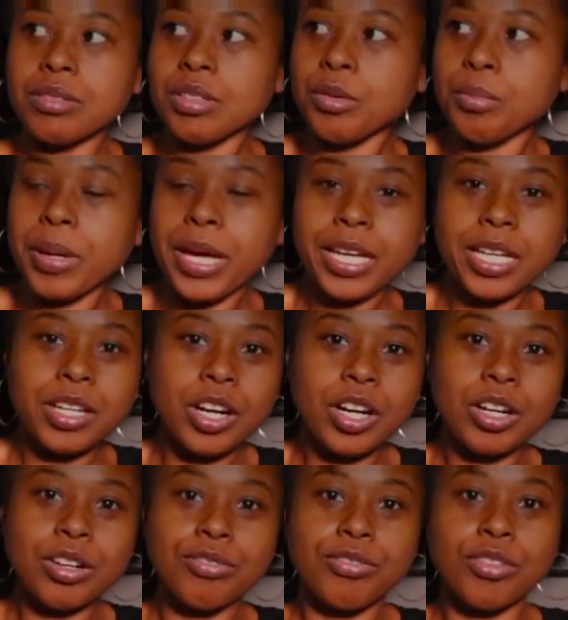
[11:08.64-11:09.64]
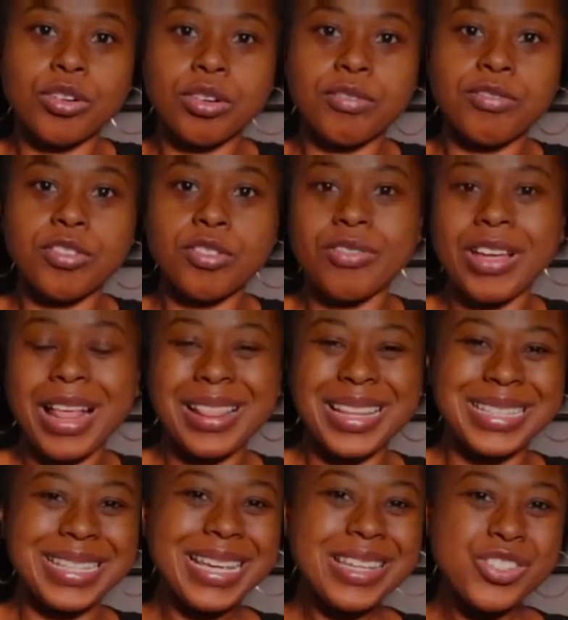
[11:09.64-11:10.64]
You're begging her for
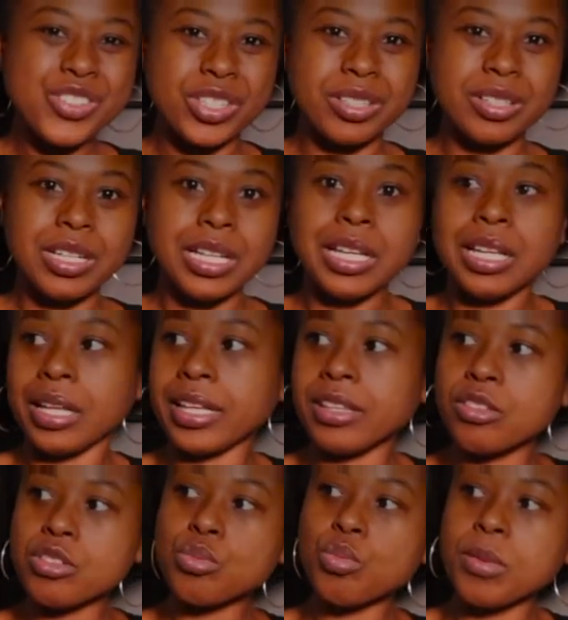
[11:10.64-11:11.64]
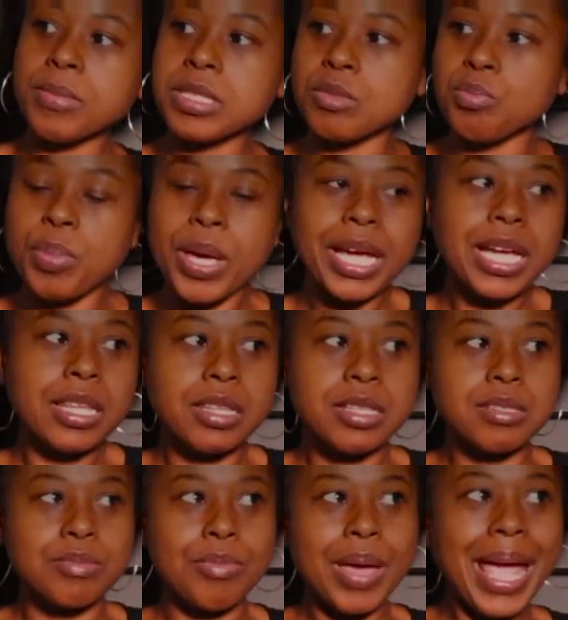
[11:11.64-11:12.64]
validation. Like this woman's begging
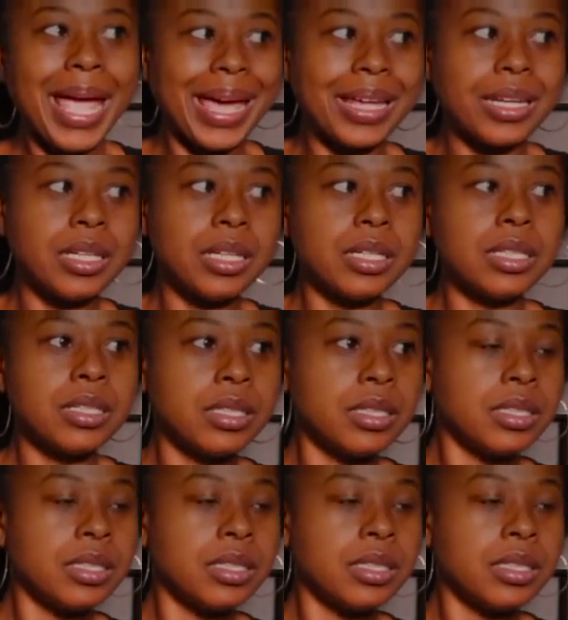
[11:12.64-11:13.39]
this man